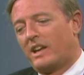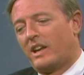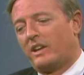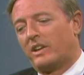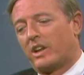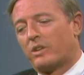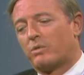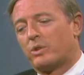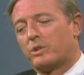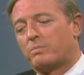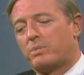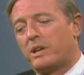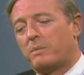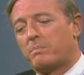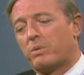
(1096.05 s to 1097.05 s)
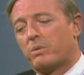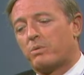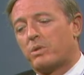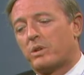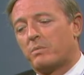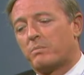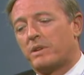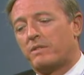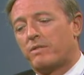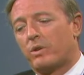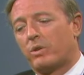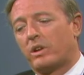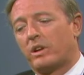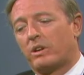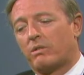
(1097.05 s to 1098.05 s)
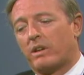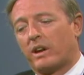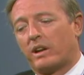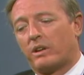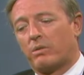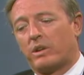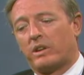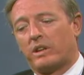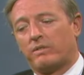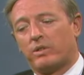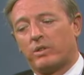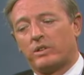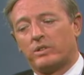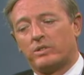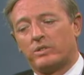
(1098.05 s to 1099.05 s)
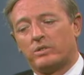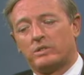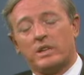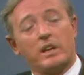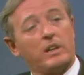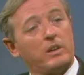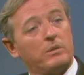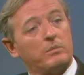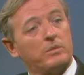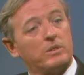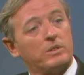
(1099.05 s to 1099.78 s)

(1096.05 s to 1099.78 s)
In other words, people will be voting correctly when they vote as you tell them